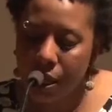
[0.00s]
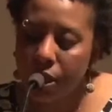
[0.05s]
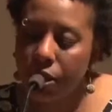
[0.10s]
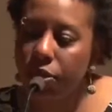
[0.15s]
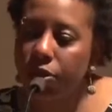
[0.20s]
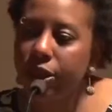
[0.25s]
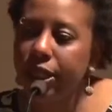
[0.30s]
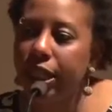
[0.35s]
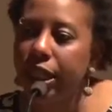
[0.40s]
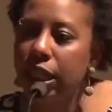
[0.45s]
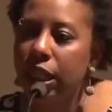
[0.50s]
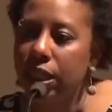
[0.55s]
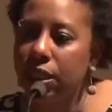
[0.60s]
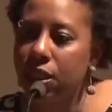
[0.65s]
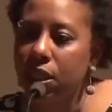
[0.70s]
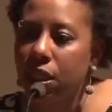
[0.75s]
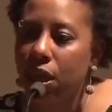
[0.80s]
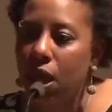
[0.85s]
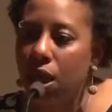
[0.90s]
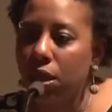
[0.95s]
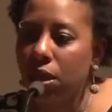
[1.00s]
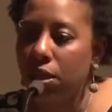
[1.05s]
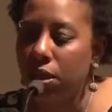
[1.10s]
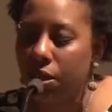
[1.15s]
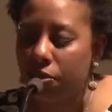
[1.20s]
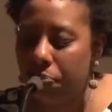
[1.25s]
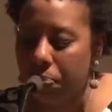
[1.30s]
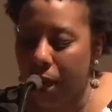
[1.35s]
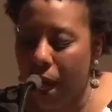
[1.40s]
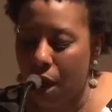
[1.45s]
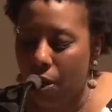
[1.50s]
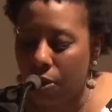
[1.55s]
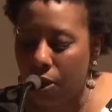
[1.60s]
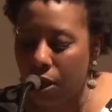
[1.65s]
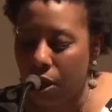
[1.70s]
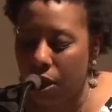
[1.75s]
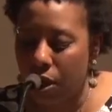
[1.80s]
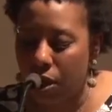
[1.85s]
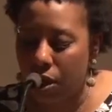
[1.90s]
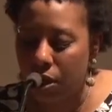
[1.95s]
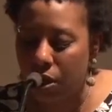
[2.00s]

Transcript: green is the color of power.